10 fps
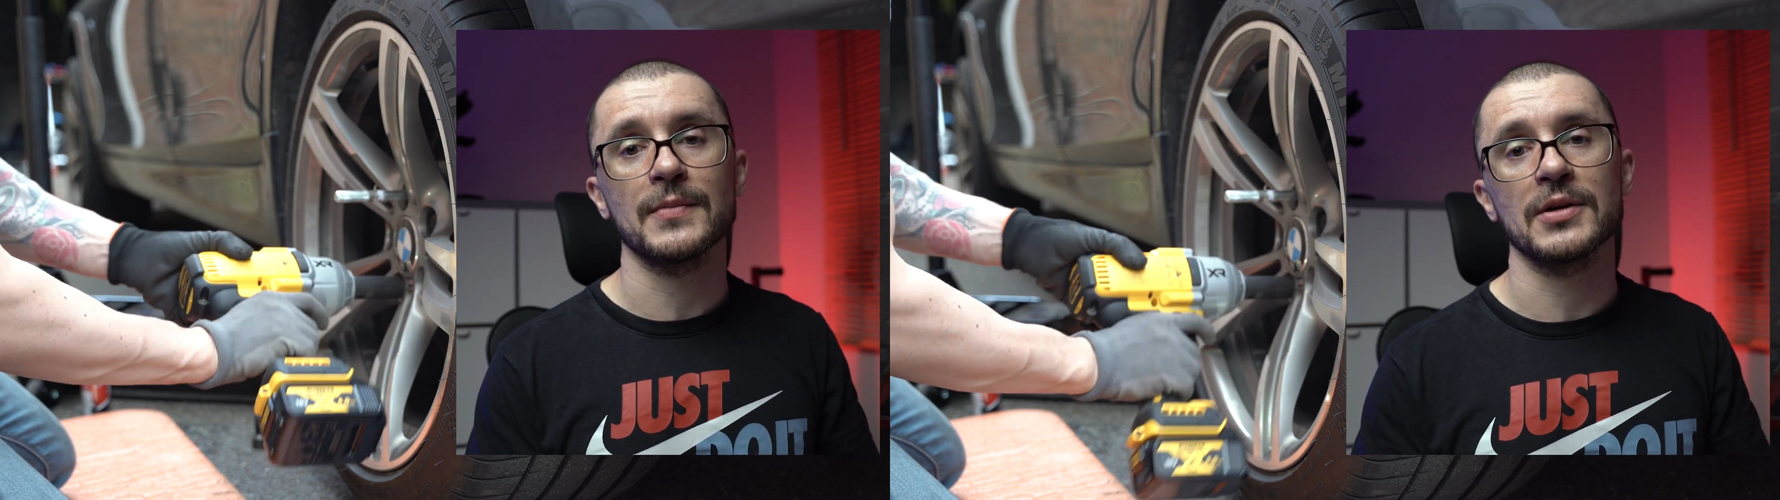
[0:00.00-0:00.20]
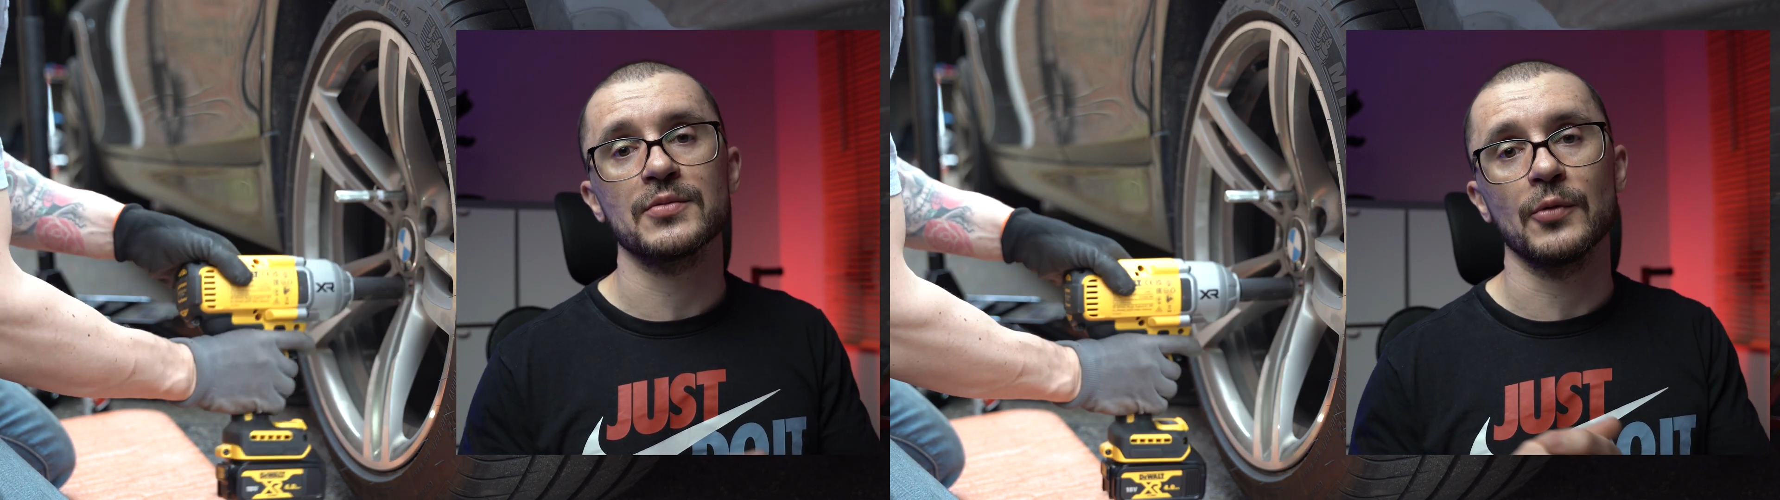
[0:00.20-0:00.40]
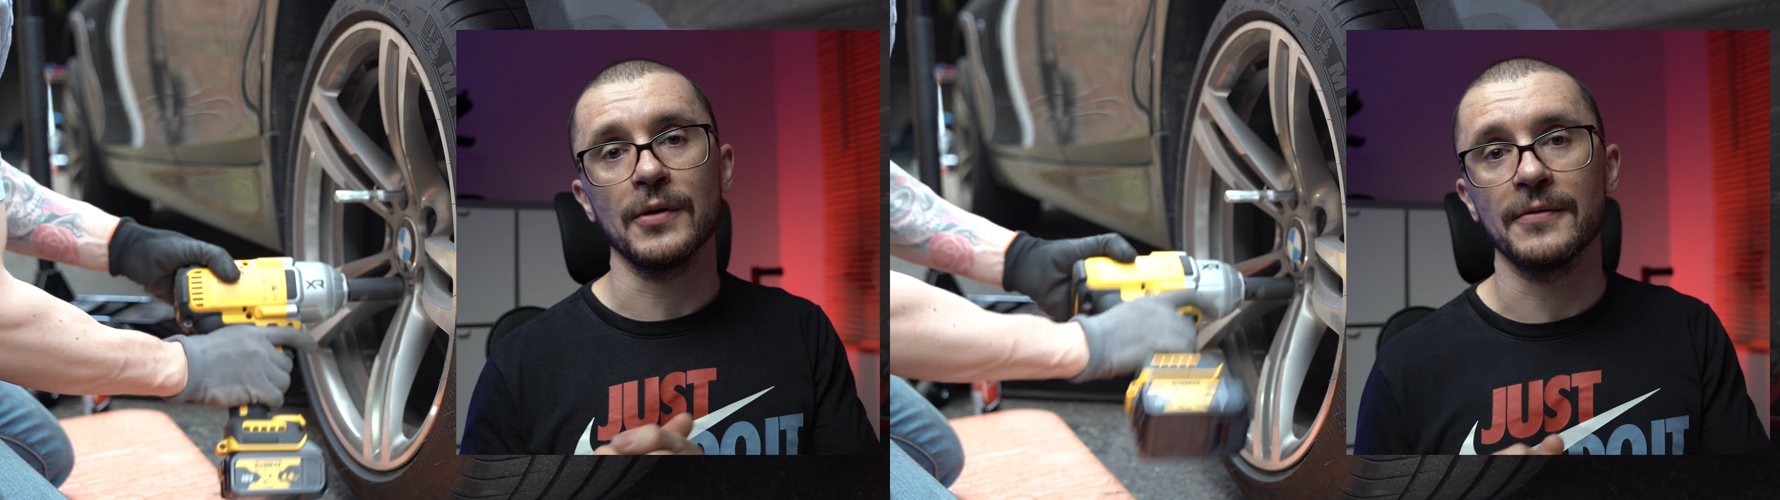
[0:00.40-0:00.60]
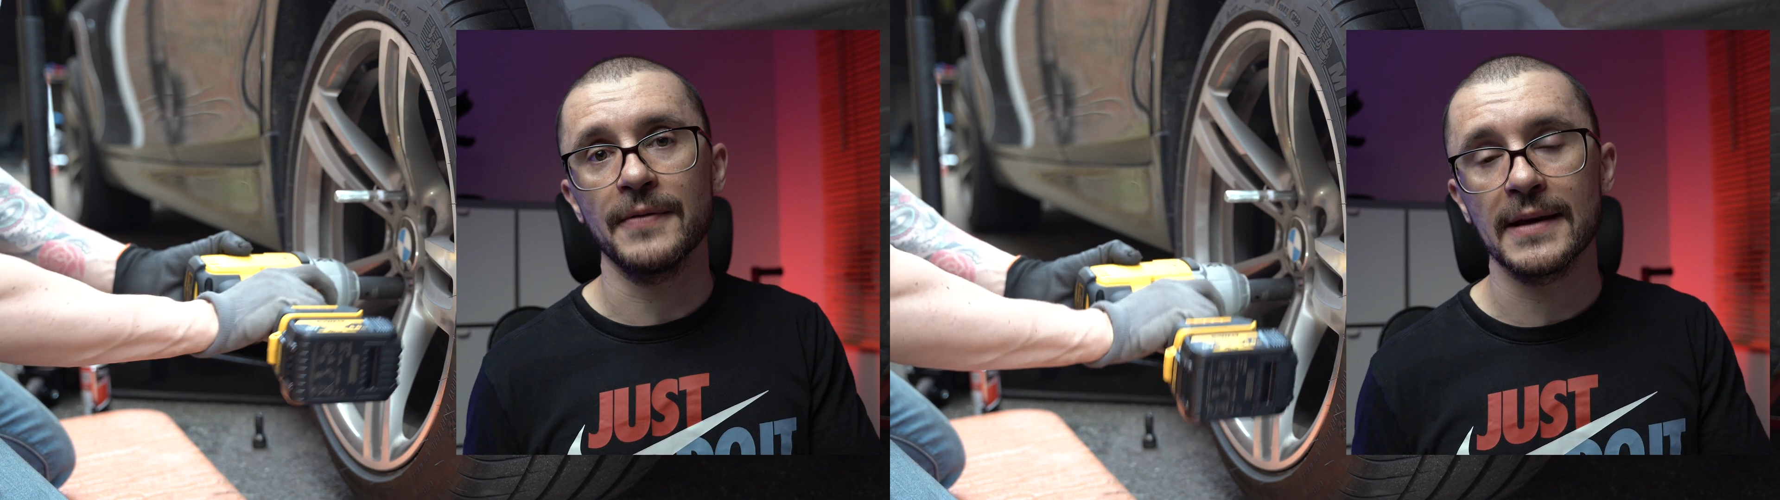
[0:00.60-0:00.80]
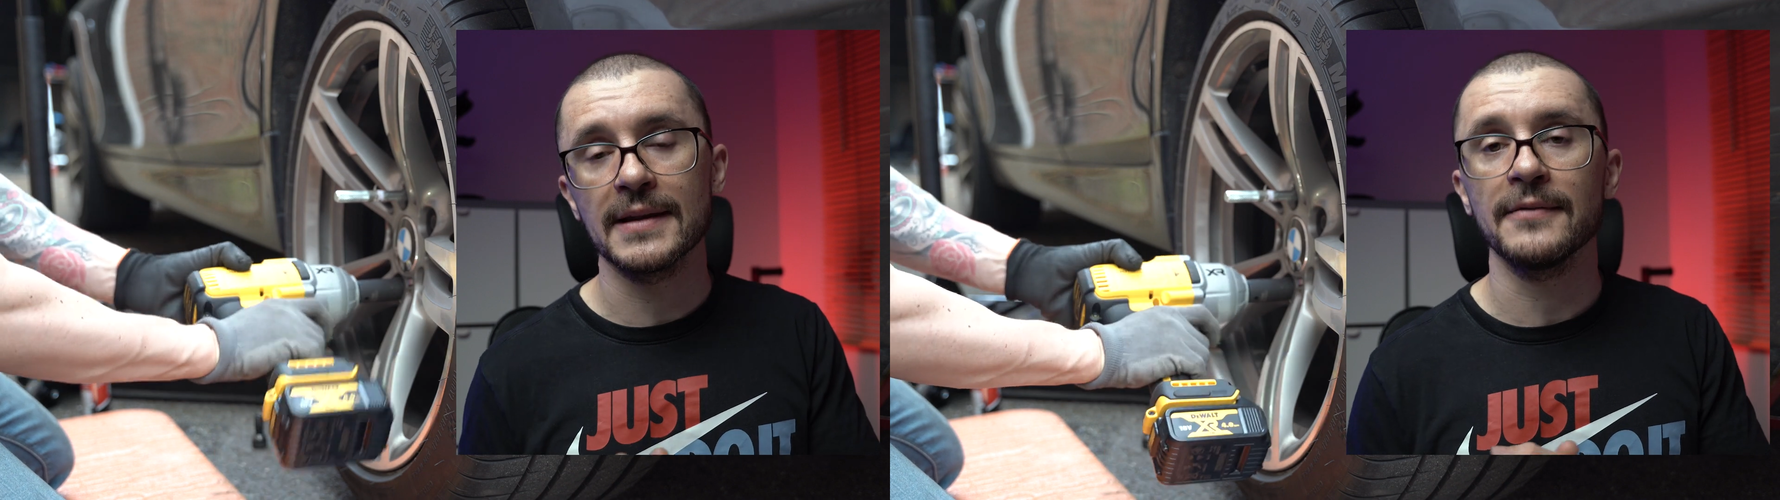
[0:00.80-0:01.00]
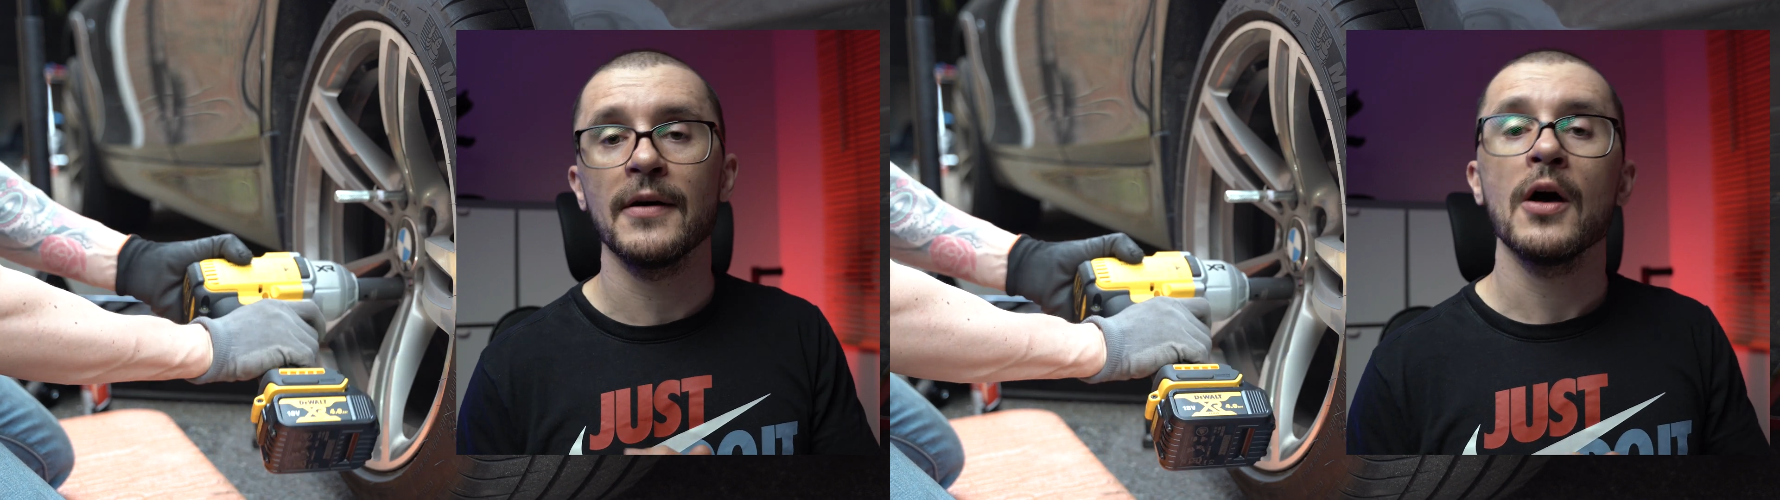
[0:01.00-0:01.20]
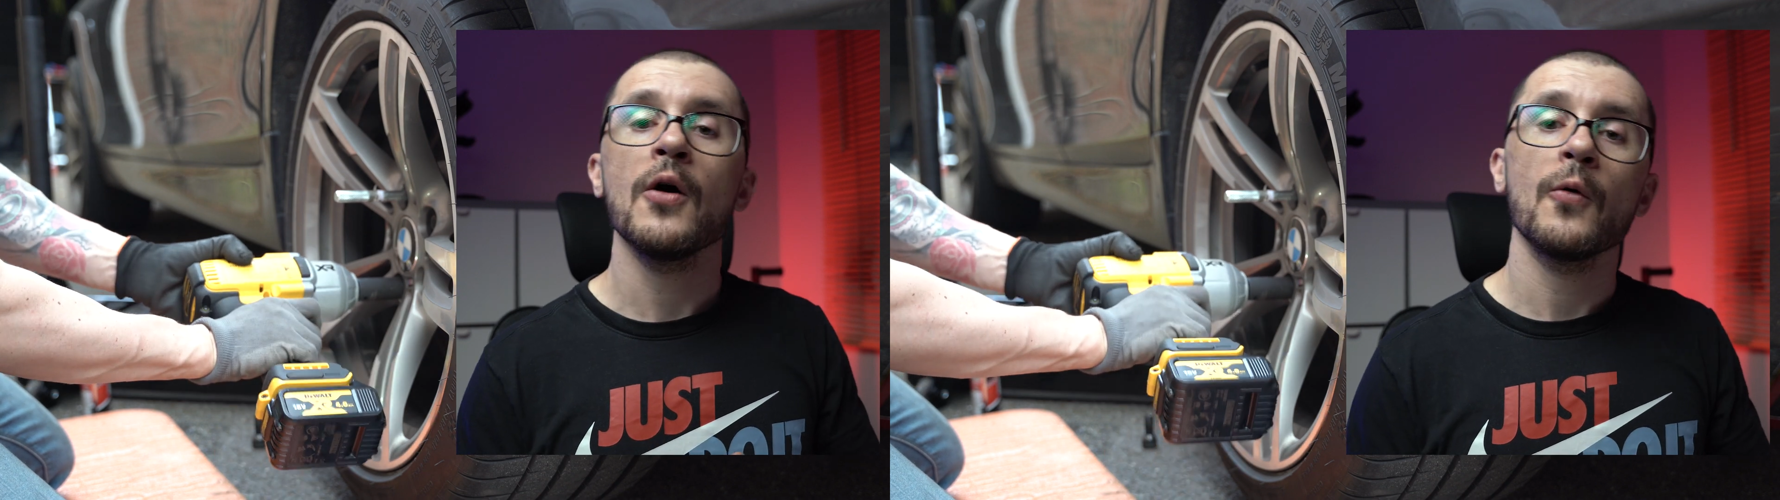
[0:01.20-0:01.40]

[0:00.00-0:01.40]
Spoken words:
much more effective,